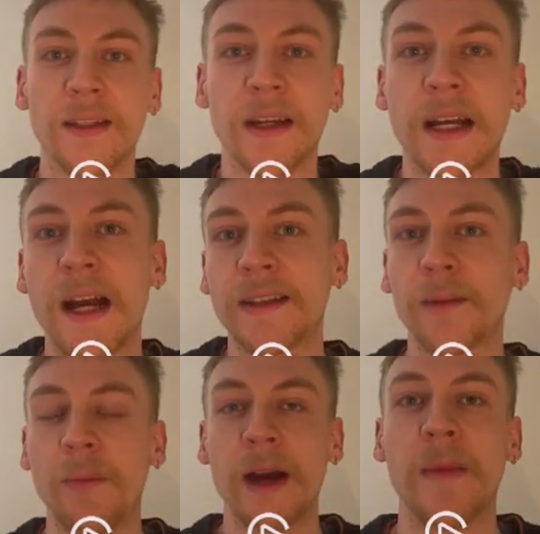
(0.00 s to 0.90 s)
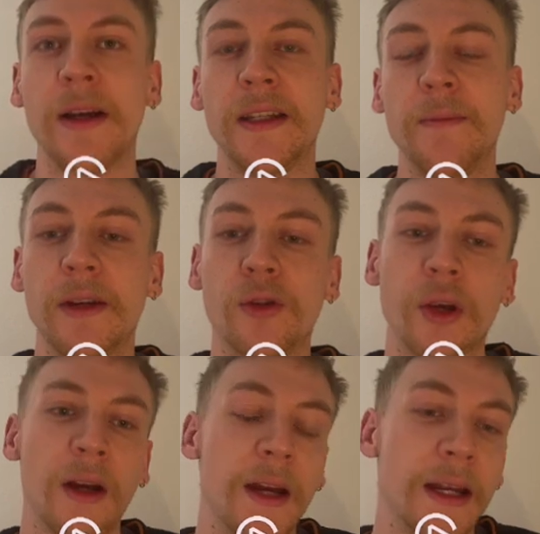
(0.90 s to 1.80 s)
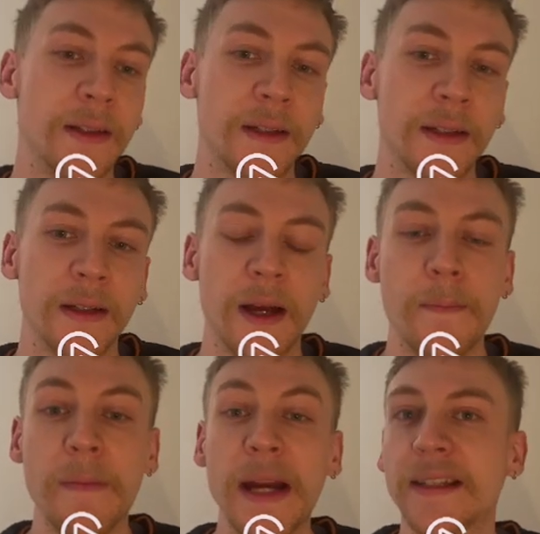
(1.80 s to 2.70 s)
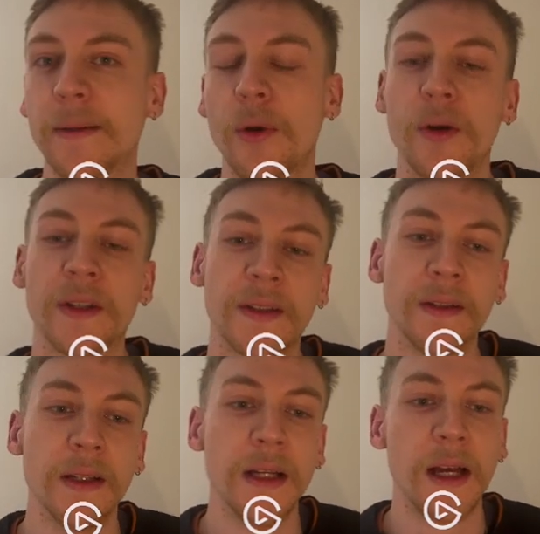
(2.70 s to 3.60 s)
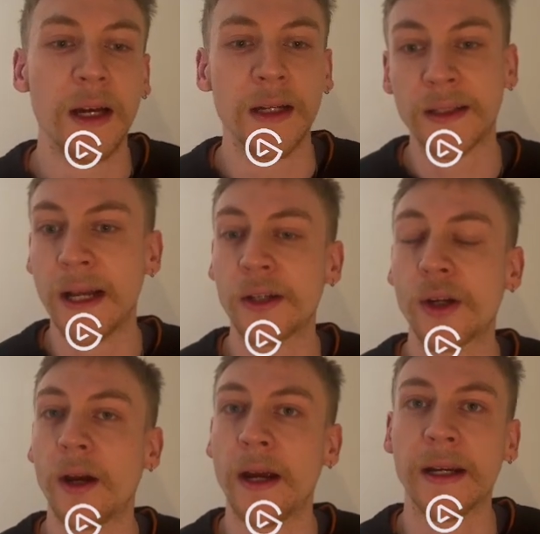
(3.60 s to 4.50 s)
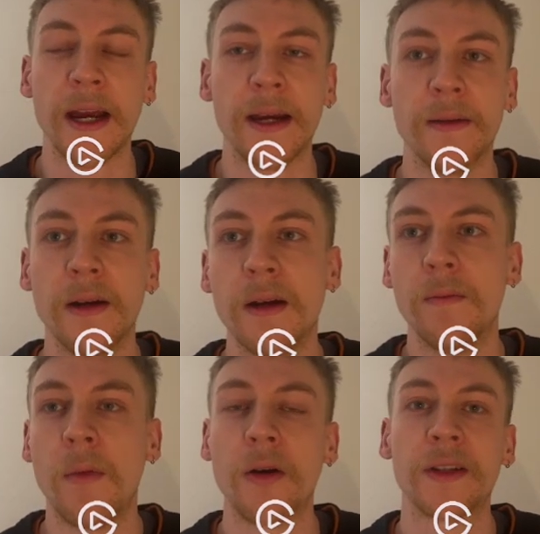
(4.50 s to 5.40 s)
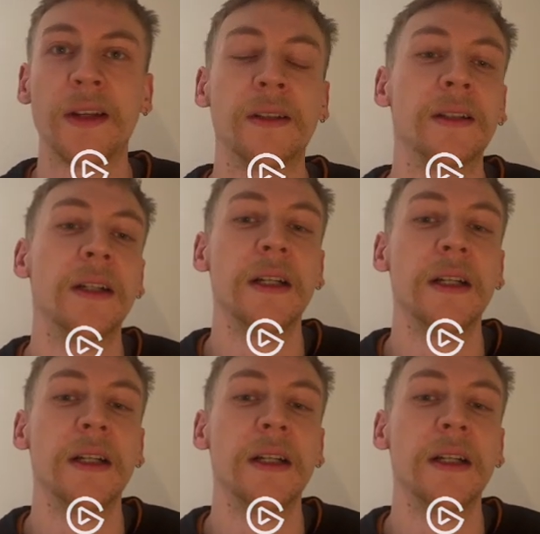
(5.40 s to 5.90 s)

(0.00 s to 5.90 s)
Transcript: casted by my team manager and amazing person, Slasher, aka Marcel.